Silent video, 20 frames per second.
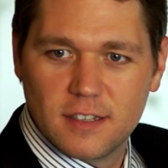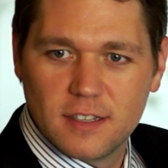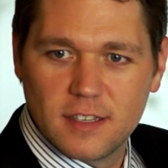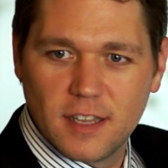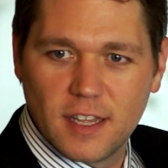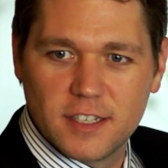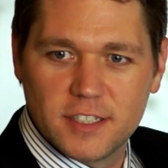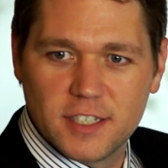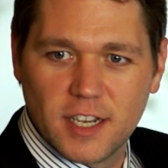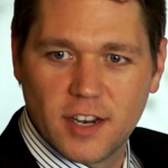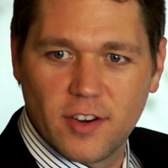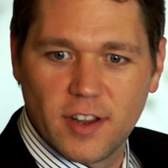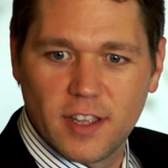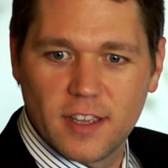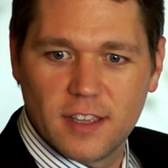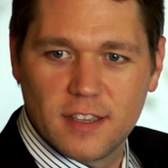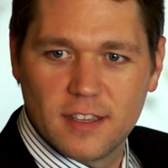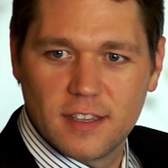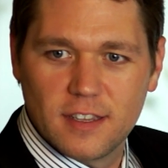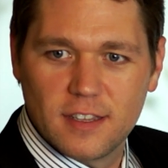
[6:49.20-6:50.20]
Like share
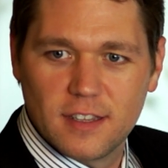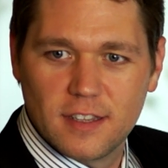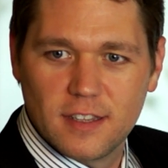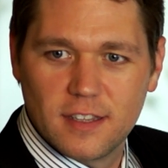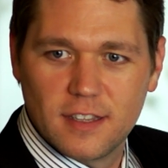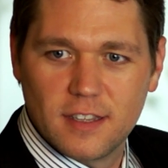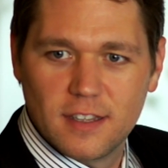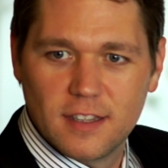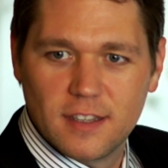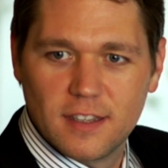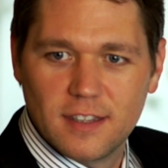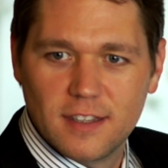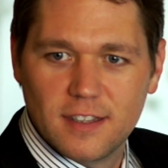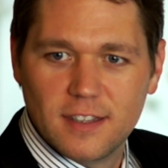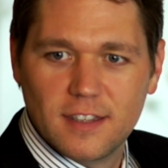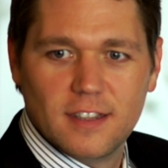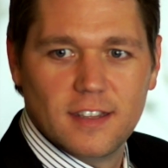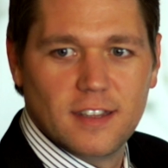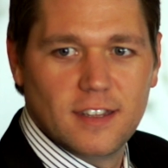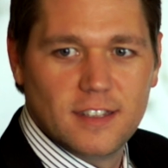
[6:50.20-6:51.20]
ink.
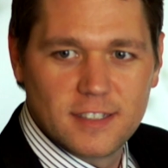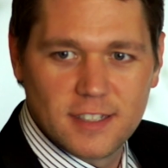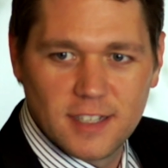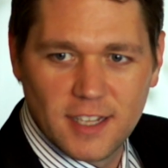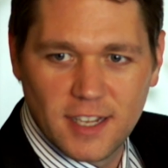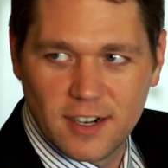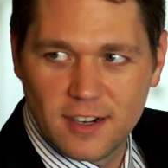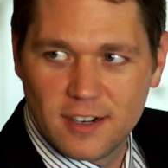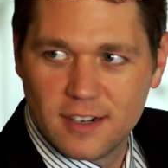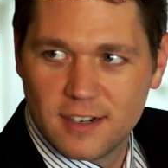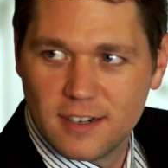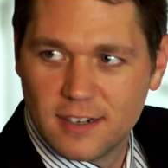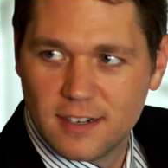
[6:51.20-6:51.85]
It's cleaner.